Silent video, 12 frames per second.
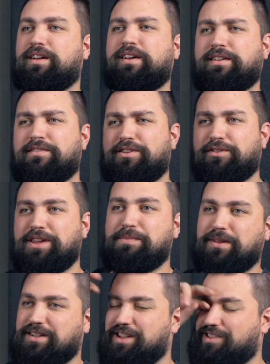like still
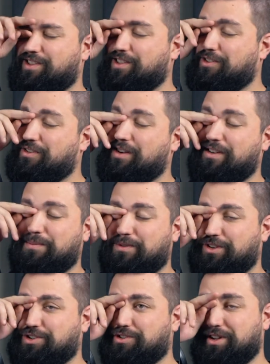keeping distance or whatever up in
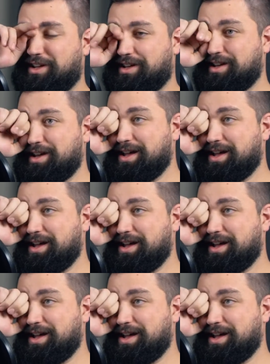the tree.